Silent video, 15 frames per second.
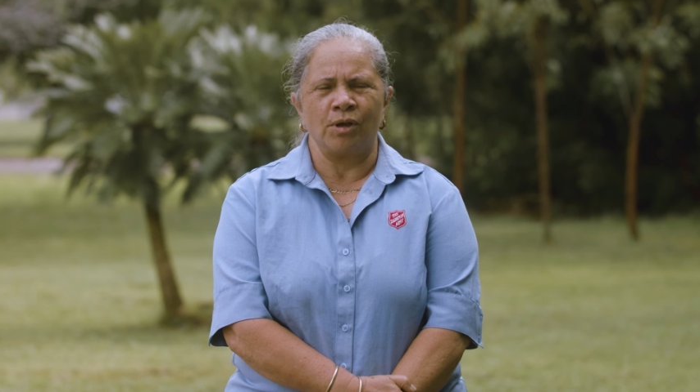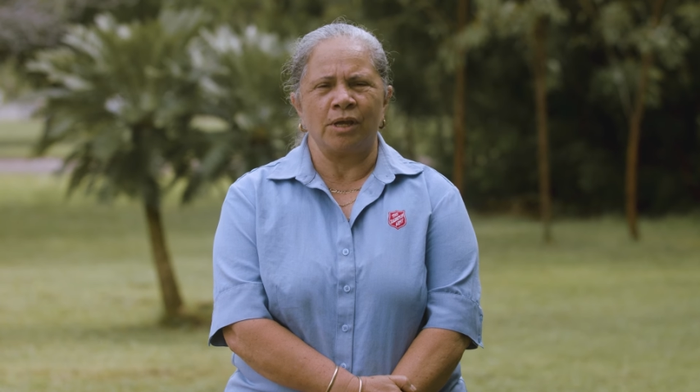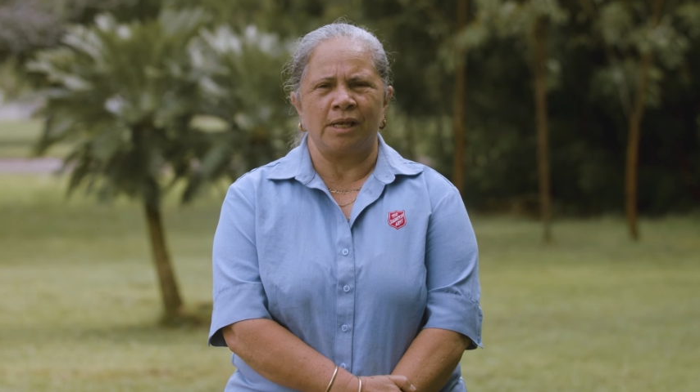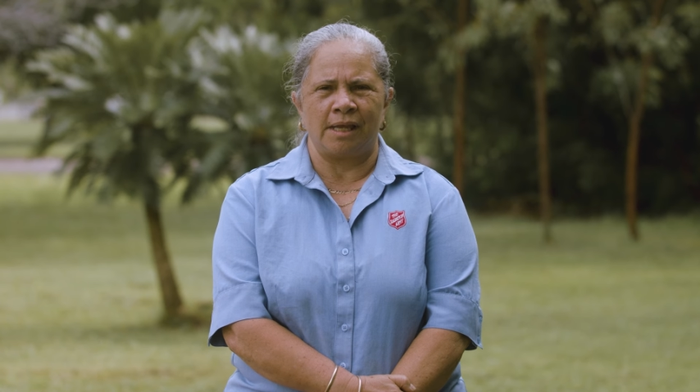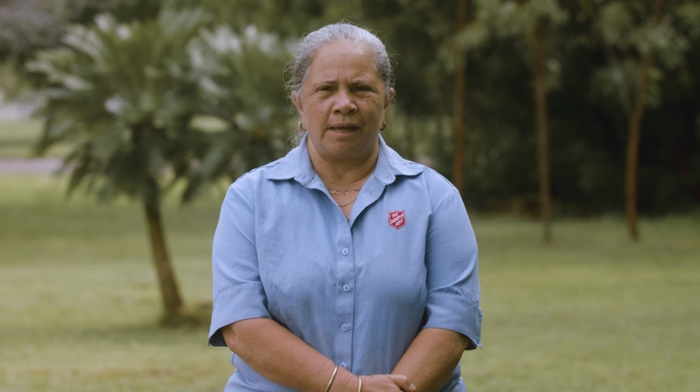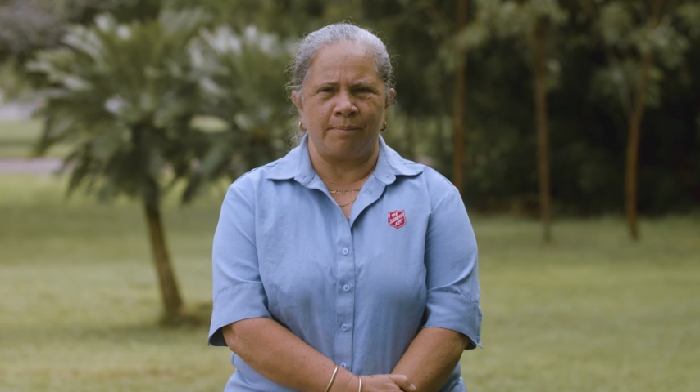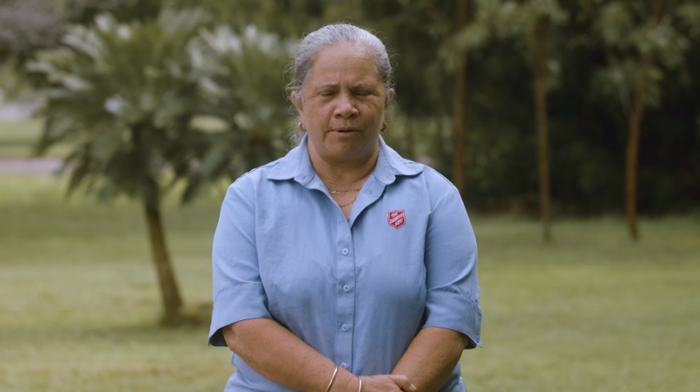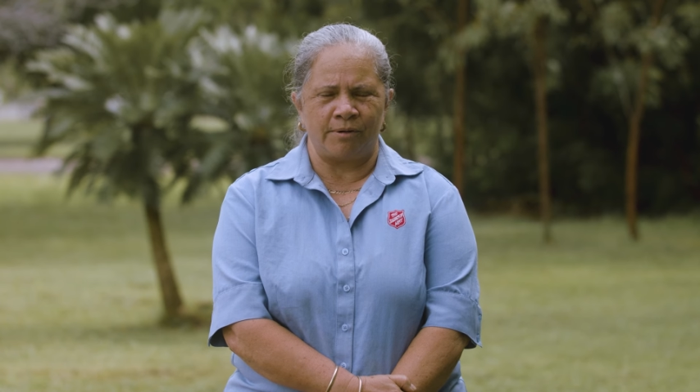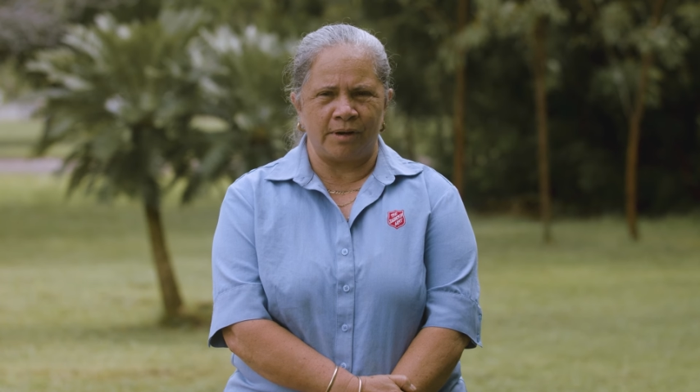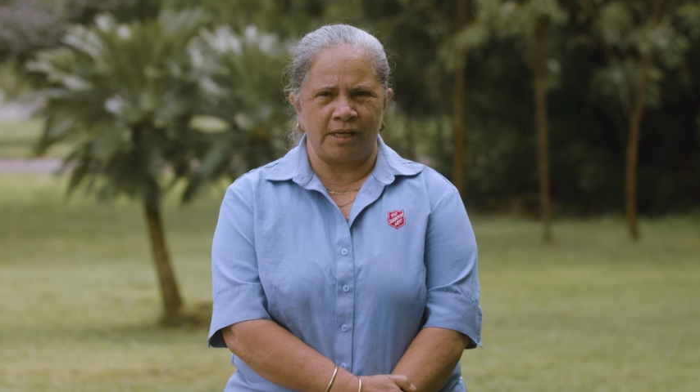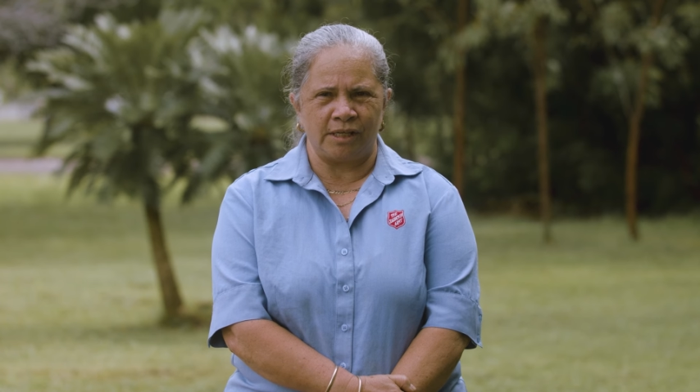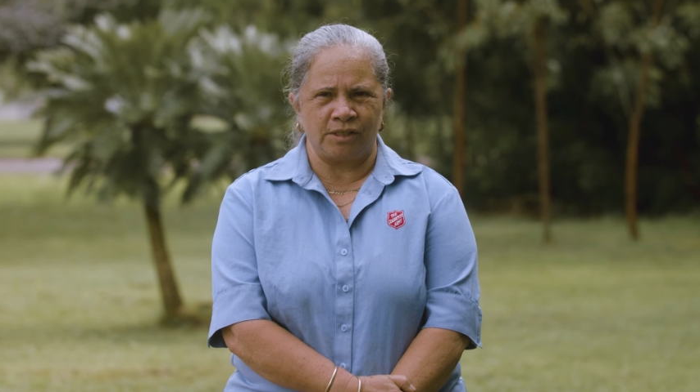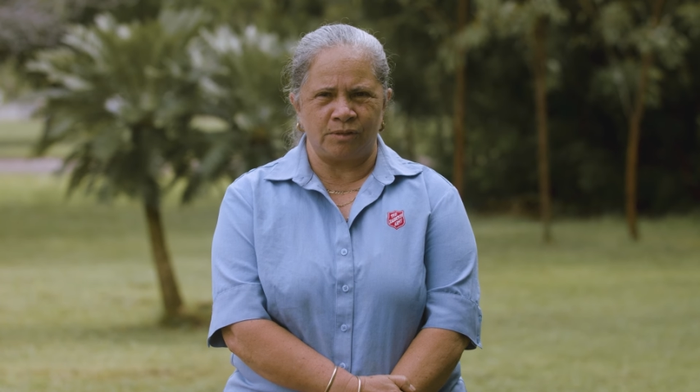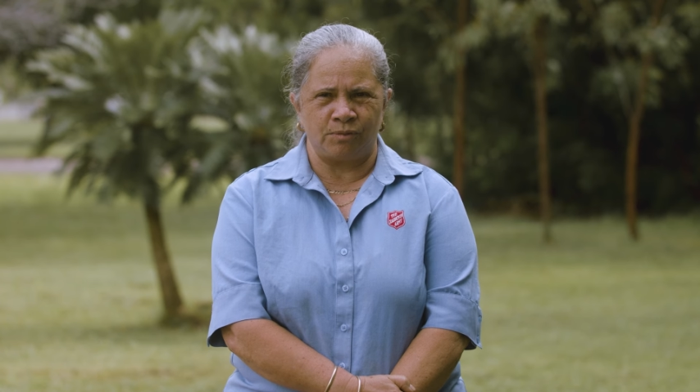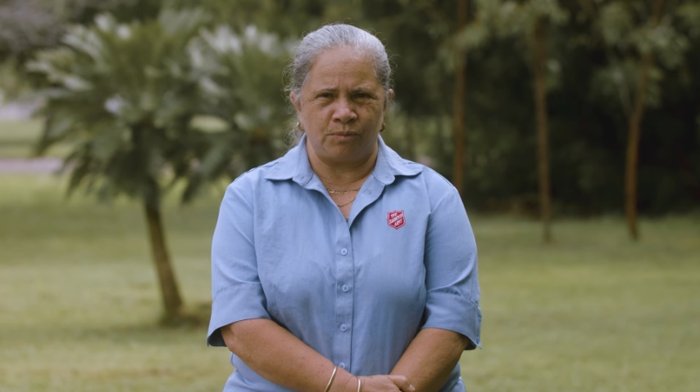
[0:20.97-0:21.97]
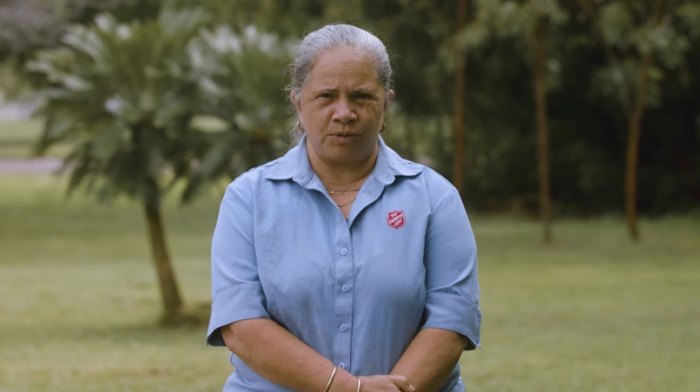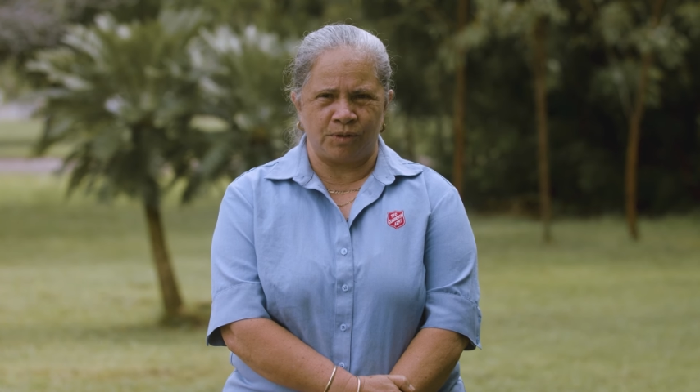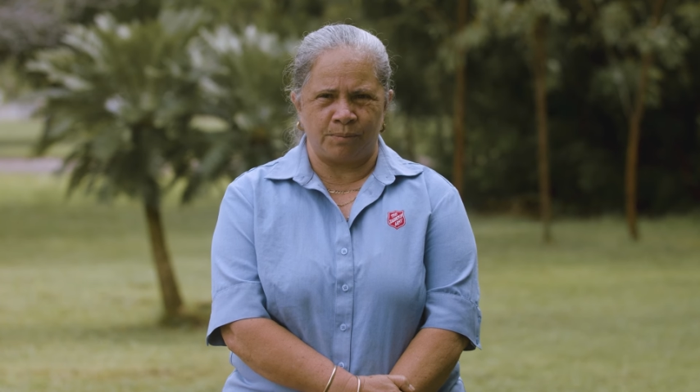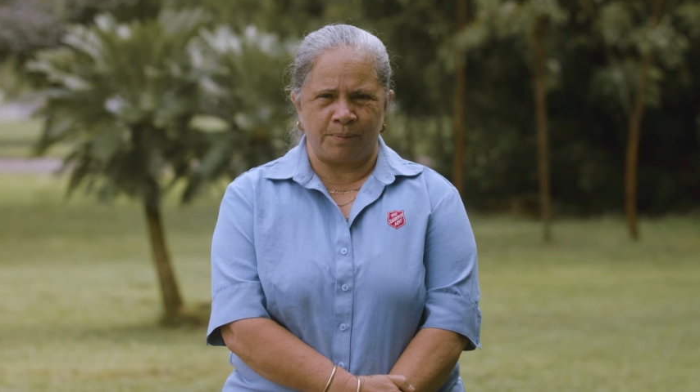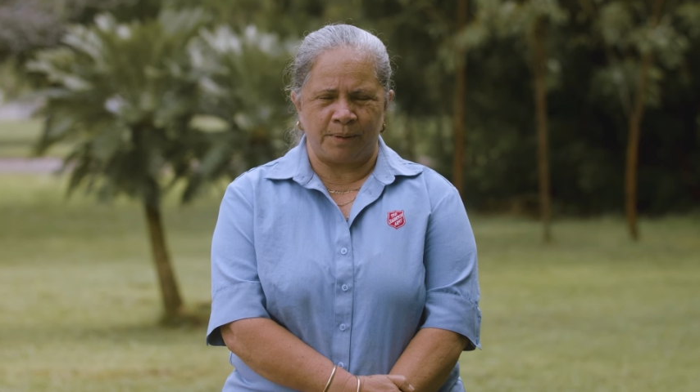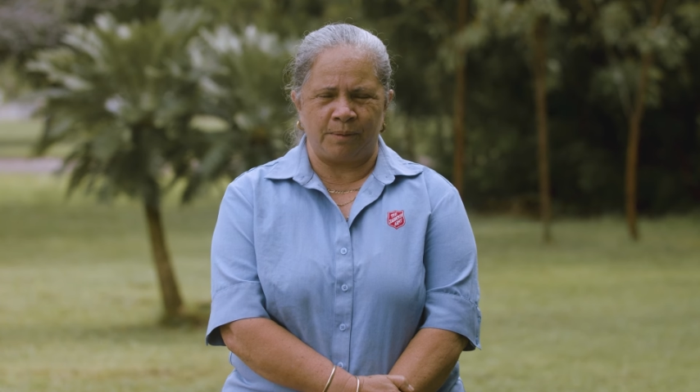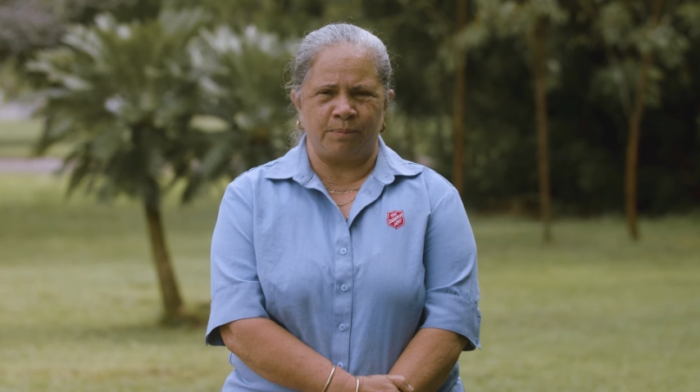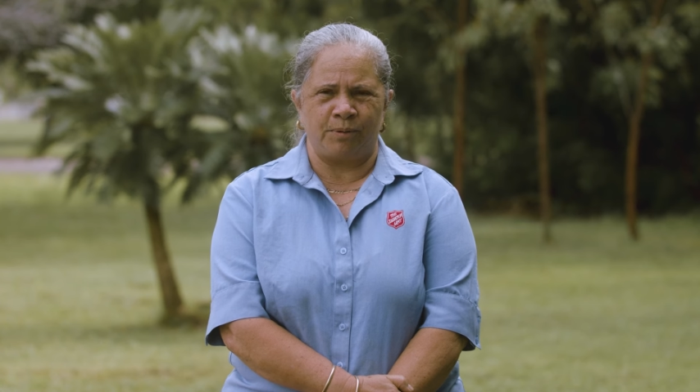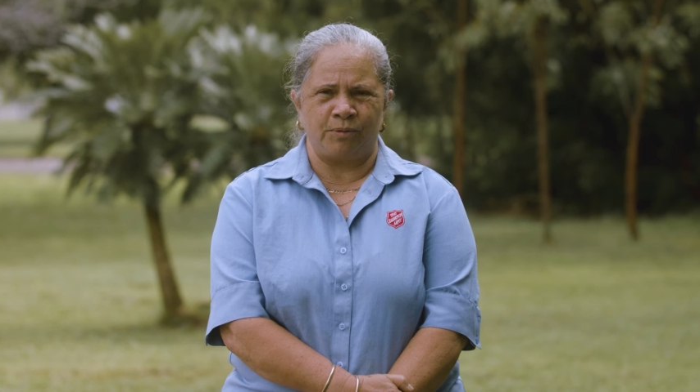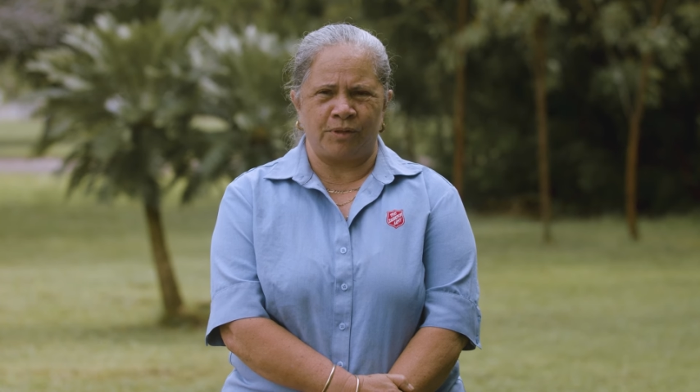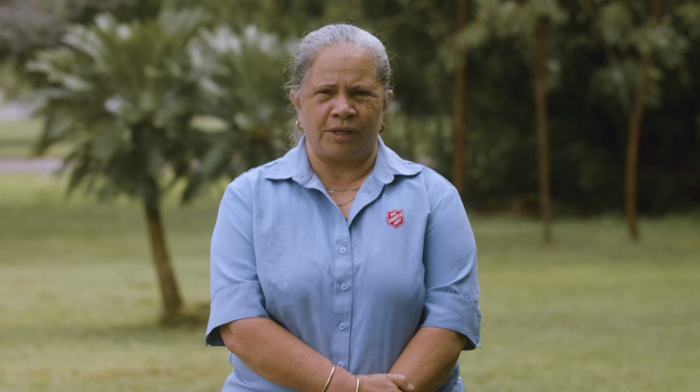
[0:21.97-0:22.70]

collaboration with the people